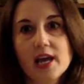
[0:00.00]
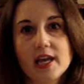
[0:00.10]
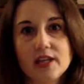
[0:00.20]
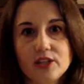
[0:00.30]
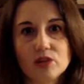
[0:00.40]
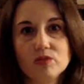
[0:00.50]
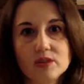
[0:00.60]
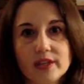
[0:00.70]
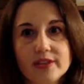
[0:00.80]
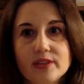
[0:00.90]
And
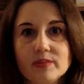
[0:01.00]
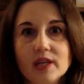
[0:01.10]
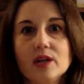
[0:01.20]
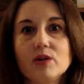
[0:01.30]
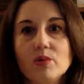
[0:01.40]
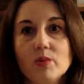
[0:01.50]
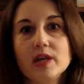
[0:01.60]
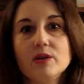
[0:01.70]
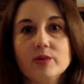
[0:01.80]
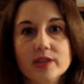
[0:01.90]
don't let them get
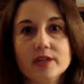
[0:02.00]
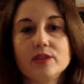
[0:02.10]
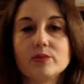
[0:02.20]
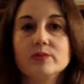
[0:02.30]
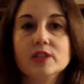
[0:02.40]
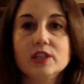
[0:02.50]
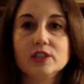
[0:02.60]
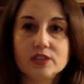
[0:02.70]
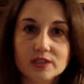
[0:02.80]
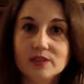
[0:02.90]
away with it
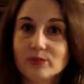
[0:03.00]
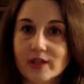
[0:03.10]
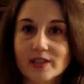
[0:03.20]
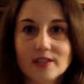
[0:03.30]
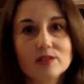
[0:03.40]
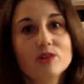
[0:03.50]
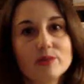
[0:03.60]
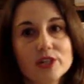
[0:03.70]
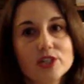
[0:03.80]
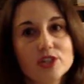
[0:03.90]
just the way that
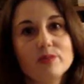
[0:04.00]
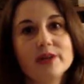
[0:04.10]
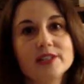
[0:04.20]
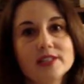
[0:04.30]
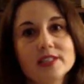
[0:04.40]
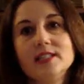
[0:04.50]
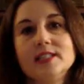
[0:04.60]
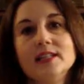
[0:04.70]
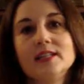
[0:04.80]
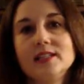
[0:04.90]
Horatio Bunce
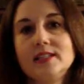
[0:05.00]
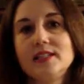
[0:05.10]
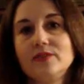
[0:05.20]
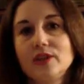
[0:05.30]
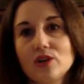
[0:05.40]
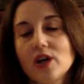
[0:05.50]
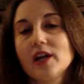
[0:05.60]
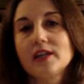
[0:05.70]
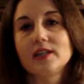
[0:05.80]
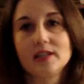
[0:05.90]
didn't let Davy
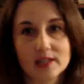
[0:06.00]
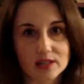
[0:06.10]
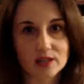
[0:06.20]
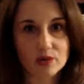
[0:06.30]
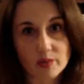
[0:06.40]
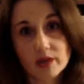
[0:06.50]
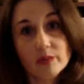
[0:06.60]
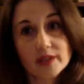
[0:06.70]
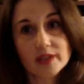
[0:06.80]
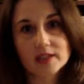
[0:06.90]
Crockett get away
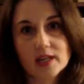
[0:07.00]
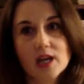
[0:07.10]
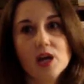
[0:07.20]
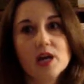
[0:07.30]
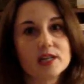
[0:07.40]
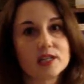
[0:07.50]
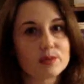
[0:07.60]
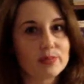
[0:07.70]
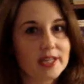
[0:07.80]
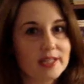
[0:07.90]
with it.
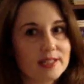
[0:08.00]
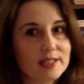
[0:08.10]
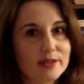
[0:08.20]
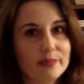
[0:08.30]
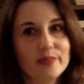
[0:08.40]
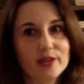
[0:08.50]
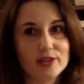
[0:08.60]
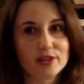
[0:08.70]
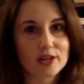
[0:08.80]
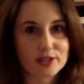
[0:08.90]
Explain to them
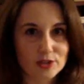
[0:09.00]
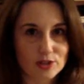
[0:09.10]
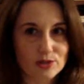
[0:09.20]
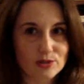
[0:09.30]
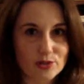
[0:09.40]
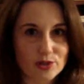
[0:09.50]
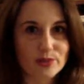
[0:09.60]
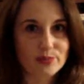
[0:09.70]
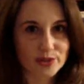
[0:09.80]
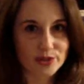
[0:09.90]
the
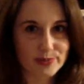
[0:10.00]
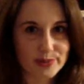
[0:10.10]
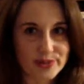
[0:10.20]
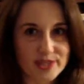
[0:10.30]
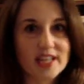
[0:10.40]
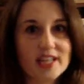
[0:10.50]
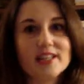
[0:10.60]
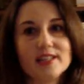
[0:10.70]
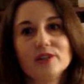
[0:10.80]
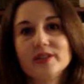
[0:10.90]
constitutional principles
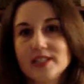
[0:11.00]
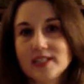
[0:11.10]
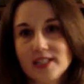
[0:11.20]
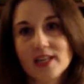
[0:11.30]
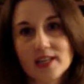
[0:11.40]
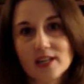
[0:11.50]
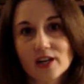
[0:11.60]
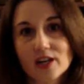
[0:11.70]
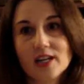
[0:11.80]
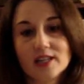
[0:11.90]
that are at stake
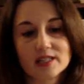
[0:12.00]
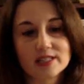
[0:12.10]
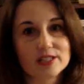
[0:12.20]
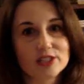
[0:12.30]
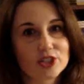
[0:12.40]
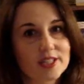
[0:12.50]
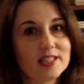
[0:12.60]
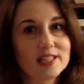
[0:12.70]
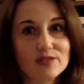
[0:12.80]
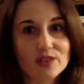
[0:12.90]
here. Because just
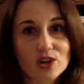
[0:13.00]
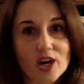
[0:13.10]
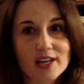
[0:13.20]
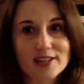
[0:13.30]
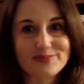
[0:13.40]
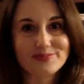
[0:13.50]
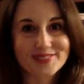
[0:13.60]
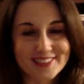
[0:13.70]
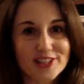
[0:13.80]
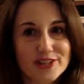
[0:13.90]
like Davy Crockett,
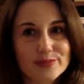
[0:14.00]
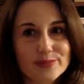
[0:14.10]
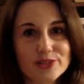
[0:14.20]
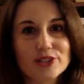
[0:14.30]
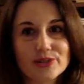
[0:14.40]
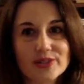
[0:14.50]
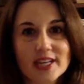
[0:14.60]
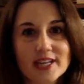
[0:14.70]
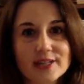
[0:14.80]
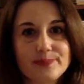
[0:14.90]
a lot of them just don't
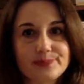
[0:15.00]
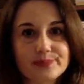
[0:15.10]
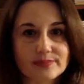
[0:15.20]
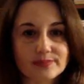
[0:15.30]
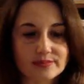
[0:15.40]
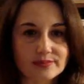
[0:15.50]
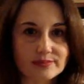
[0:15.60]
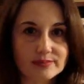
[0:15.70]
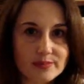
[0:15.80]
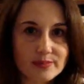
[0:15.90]
get it.
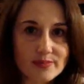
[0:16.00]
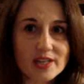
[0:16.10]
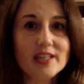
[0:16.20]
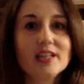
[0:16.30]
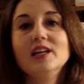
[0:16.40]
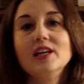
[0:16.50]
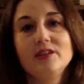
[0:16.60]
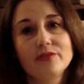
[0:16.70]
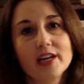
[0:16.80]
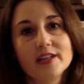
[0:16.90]
Okay.
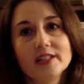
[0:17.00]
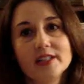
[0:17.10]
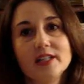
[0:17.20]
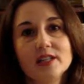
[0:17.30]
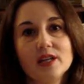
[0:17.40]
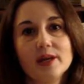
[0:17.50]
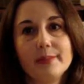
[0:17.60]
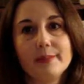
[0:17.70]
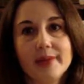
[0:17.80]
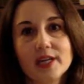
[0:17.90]
And finally,
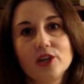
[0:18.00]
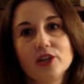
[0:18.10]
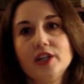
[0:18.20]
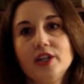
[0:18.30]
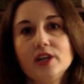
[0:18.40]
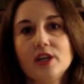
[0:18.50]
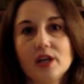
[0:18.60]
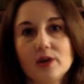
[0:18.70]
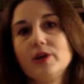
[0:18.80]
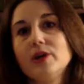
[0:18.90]
make good
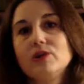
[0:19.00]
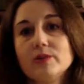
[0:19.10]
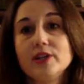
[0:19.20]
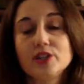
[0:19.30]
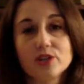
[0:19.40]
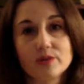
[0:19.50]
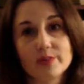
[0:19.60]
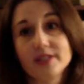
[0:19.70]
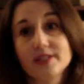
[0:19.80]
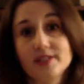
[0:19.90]
on what Horatio
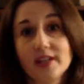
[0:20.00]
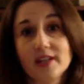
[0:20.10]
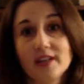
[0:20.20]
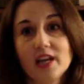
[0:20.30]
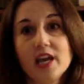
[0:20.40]
Bunce said.